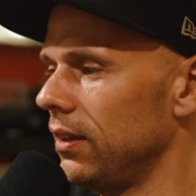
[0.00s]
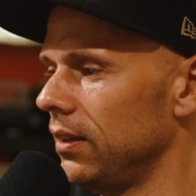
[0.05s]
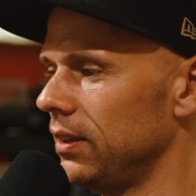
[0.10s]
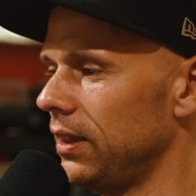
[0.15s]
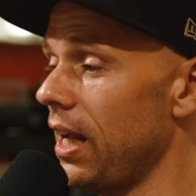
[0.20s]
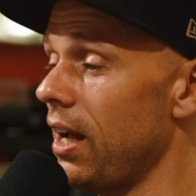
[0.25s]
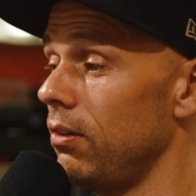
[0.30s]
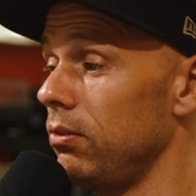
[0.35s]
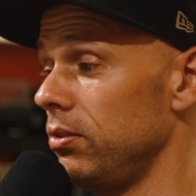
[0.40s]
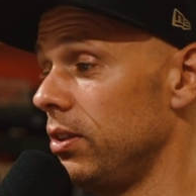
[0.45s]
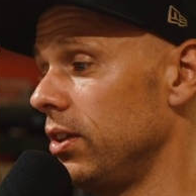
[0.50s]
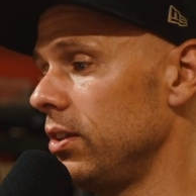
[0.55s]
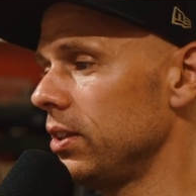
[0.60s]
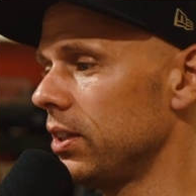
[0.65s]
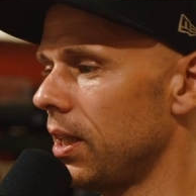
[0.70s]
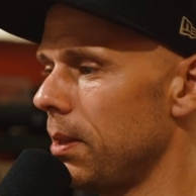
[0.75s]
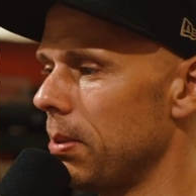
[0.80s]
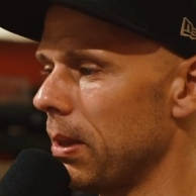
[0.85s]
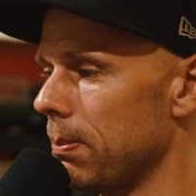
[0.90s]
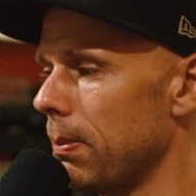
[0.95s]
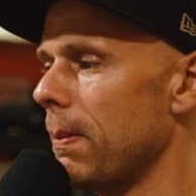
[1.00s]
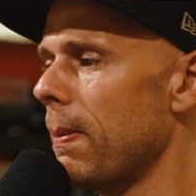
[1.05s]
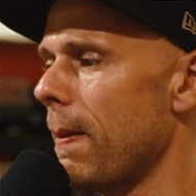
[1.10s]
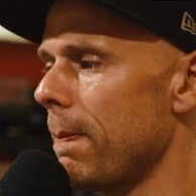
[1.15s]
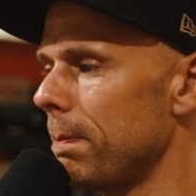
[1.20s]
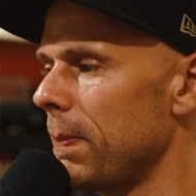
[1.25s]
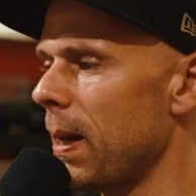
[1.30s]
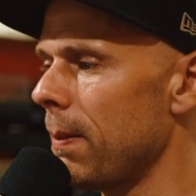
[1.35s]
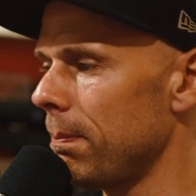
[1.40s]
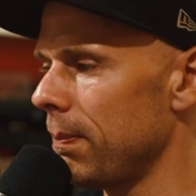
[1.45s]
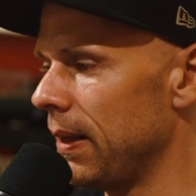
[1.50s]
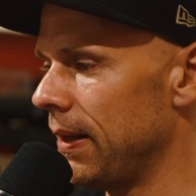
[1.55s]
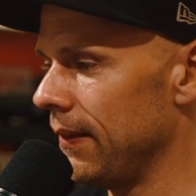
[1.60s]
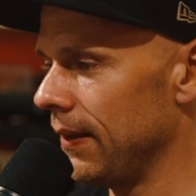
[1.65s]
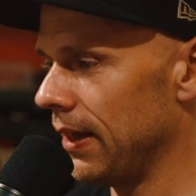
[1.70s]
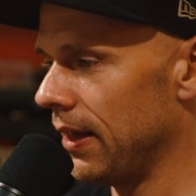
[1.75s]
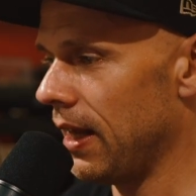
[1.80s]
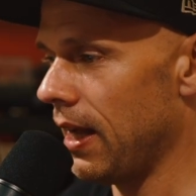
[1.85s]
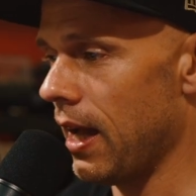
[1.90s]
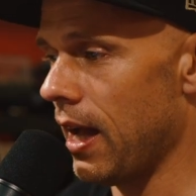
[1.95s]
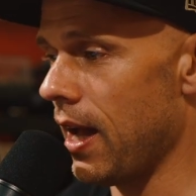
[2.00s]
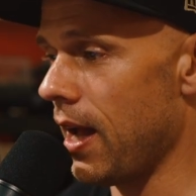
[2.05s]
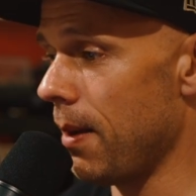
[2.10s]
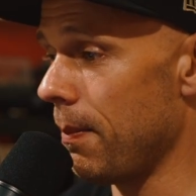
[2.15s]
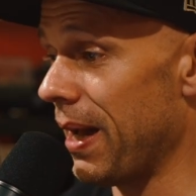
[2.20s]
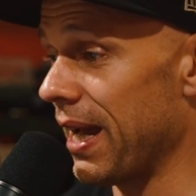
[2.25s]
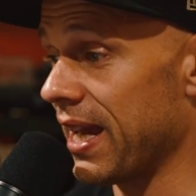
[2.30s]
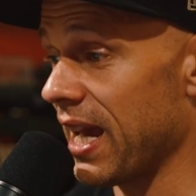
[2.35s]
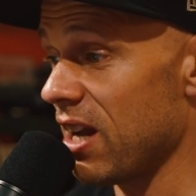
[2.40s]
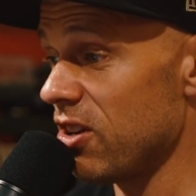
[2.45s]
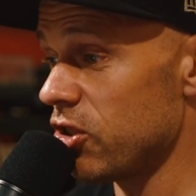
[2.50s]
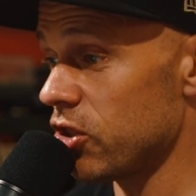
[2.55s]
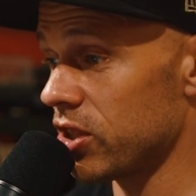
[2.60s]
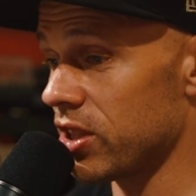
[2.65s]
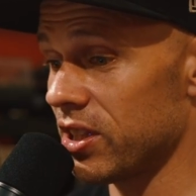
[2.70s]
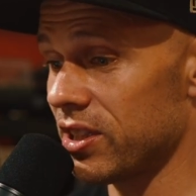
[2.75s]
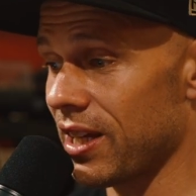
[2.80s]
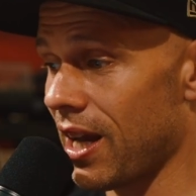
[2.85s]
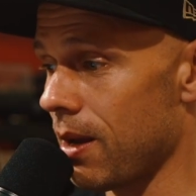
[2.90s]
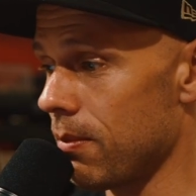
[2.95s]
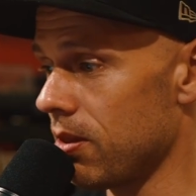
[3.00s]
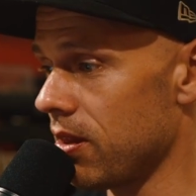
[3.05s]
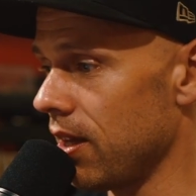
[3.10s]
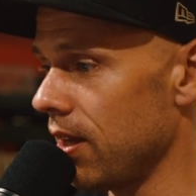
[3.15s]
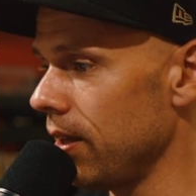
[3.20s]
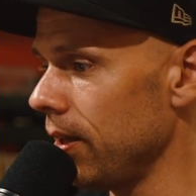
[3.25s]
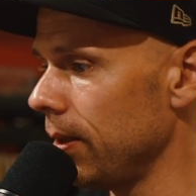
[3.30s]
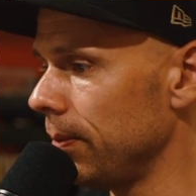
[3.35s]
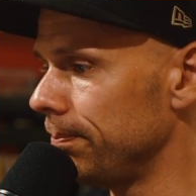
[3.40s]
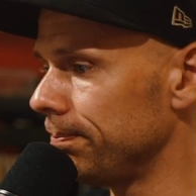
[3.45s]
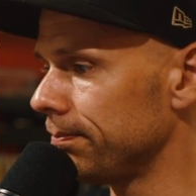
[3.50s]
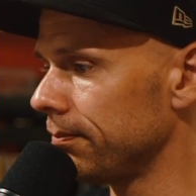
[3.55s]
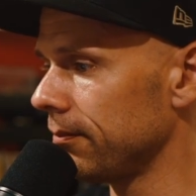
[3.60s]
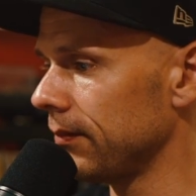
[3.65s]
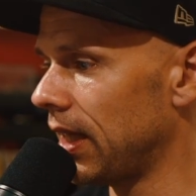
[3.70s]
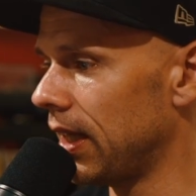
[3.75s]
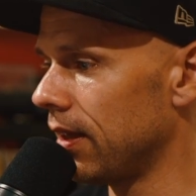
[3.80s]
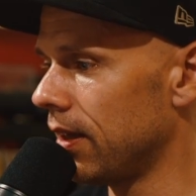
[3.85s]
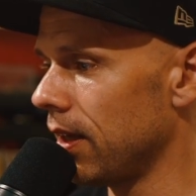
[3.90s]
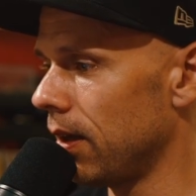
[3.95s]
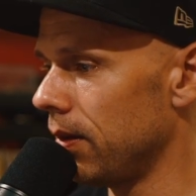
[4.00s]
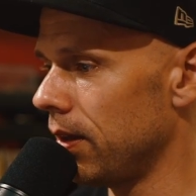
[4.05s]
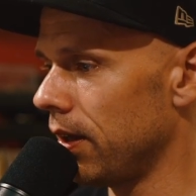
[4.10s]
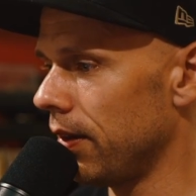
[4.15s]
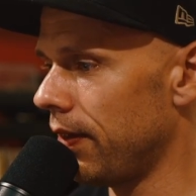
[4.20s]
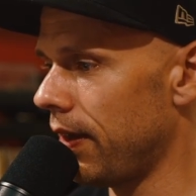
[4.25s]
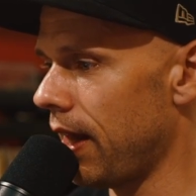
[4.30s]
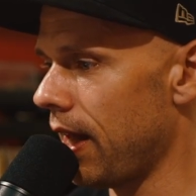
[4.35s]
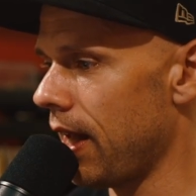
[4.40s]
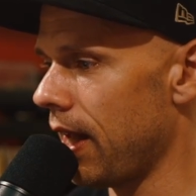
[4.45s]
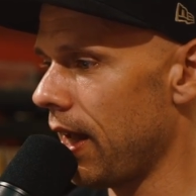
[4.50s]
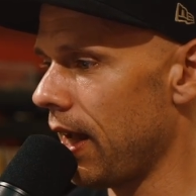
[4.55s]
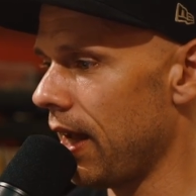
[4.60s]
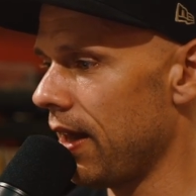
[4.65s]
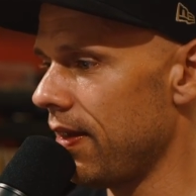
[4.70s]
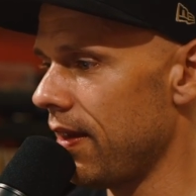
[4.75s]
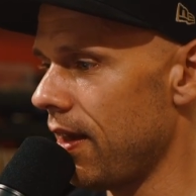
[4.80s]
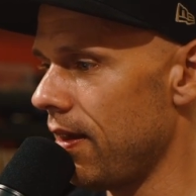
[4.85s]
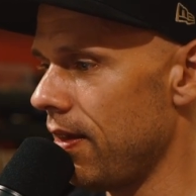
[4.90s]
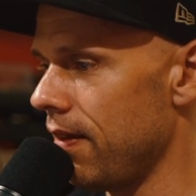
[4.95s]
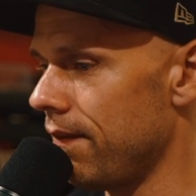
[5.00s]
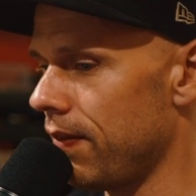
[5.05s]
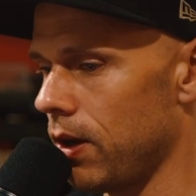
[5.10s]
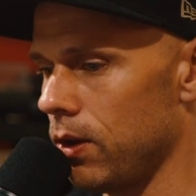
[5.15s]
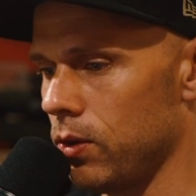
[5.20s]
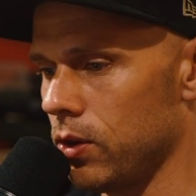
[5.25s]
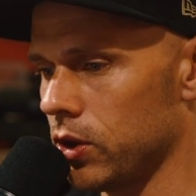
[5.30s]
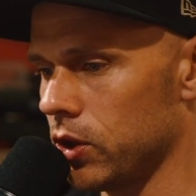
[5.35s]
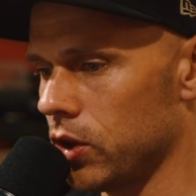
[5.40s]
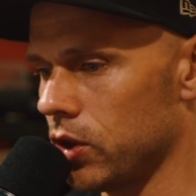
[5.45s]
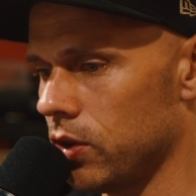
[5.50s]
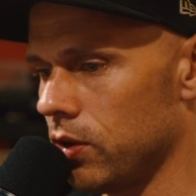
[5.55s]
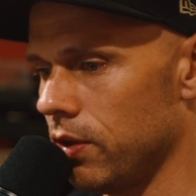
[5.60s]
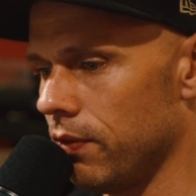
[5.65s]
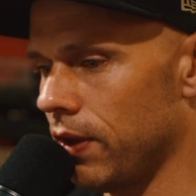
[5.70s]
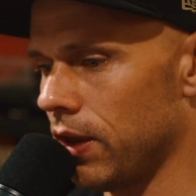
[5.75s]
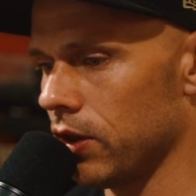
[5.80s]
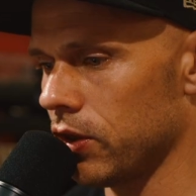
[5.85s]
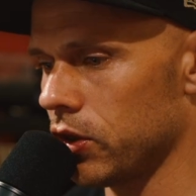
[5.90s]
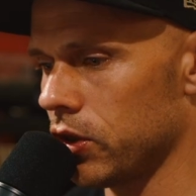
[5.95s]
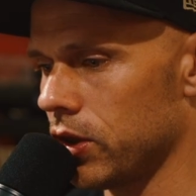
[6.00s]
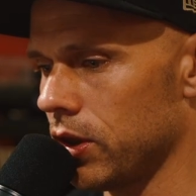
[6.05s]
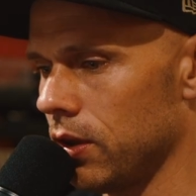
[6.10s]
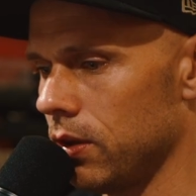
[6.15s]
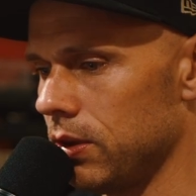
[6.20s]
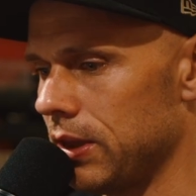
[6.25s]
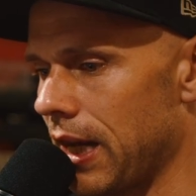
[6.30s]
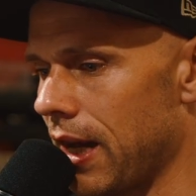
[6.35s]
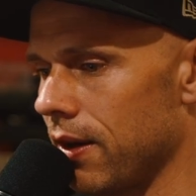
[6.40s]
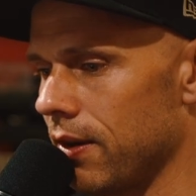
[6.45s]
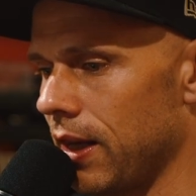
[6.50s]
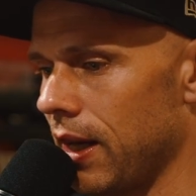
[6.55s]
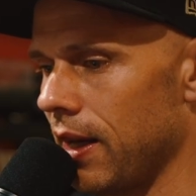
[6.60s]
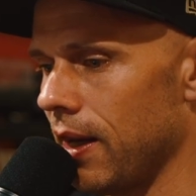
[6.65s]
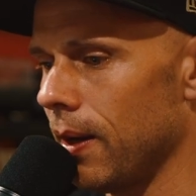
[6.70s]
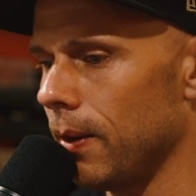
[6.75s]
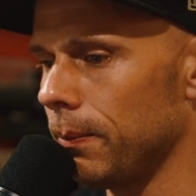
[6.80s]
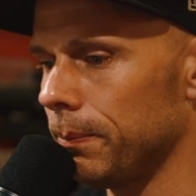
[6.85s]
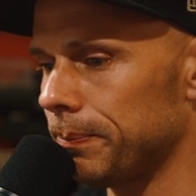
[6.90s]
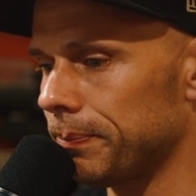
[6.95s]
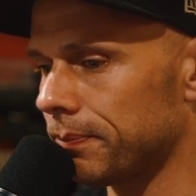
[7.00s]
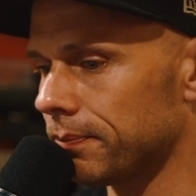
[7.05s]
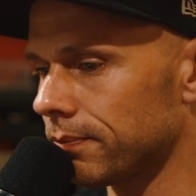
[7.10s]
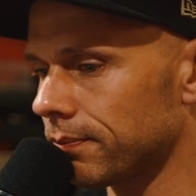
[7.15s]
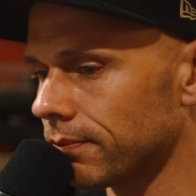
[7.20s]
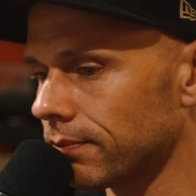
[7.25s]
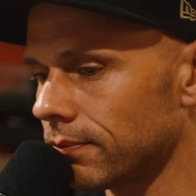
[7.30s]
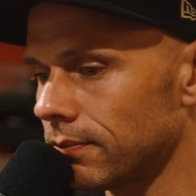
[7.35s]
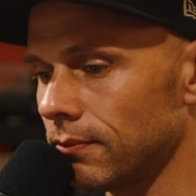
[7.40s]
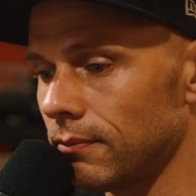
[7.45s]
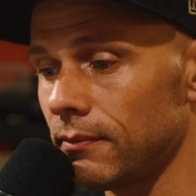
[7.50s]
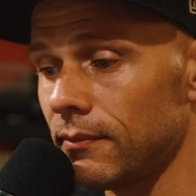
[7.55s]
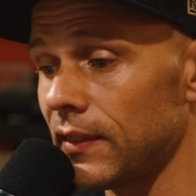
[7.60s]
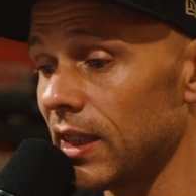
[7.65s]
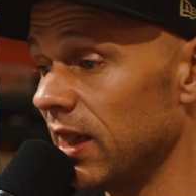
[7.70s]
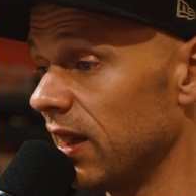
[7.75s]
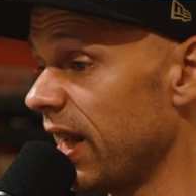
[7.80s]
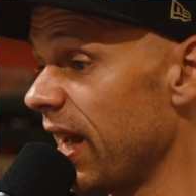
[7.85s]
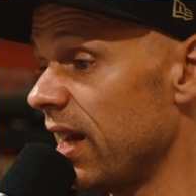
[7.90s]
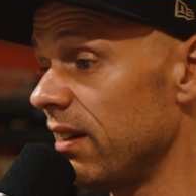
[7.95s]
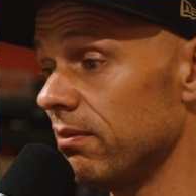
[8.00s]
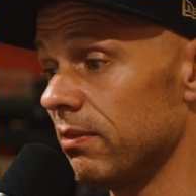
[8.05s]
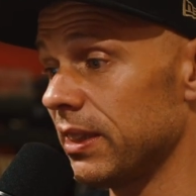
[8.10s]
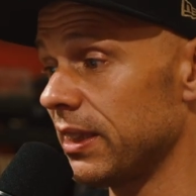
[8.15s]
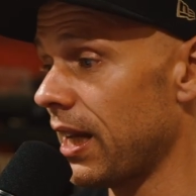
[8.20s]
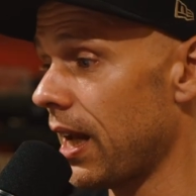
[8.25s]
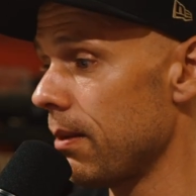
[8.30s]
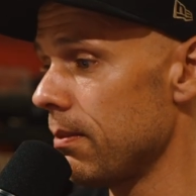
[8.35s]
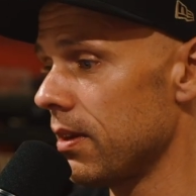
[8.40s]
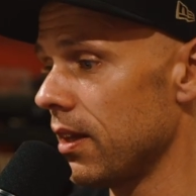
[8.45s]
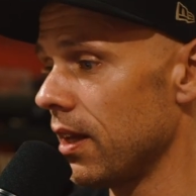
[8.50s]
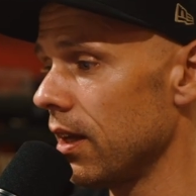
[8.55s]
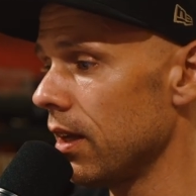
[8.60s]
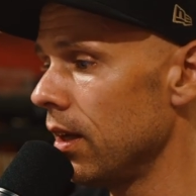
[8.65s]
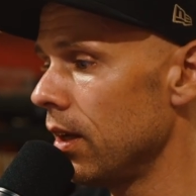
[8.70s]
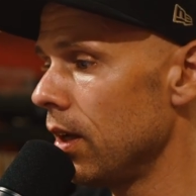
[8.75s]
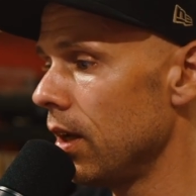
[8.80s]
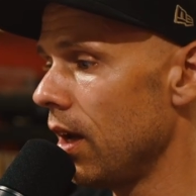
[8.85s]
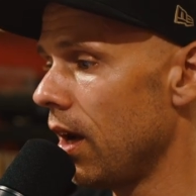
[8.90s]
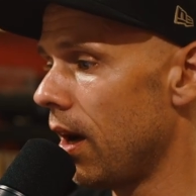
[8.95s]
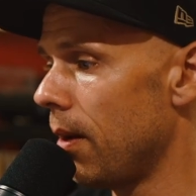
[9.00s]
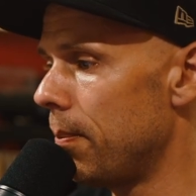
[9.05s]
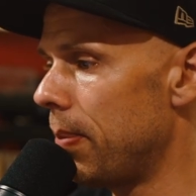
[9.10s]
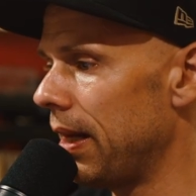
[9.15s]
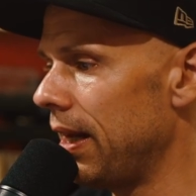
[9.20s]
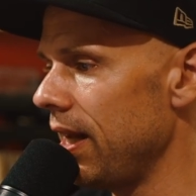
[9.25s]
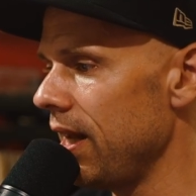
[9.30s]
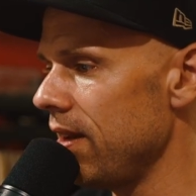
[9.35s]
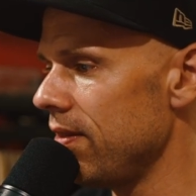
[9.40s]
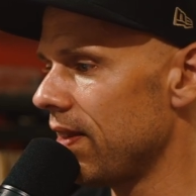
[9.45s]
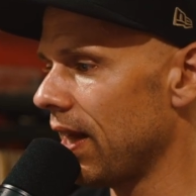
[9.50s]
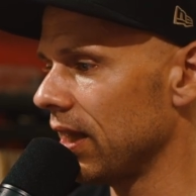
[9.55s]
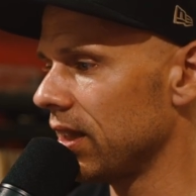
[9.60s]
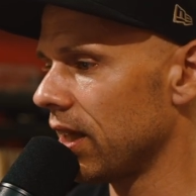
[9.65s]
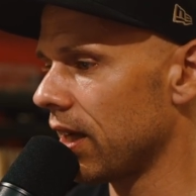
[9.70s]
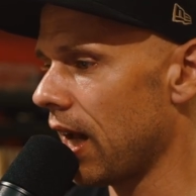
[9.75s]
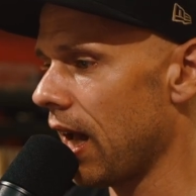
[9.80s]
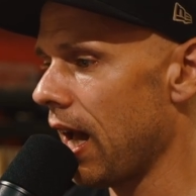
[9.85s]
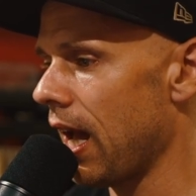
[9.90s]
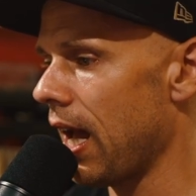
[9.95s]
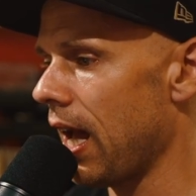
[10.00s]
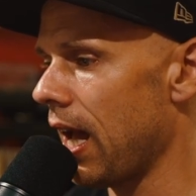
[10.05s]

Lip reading: yeah, oh nice, keep it pop up. Again, just the same thing going on there, and then the Vox 2 down here. Again, same thing. I believe that's like a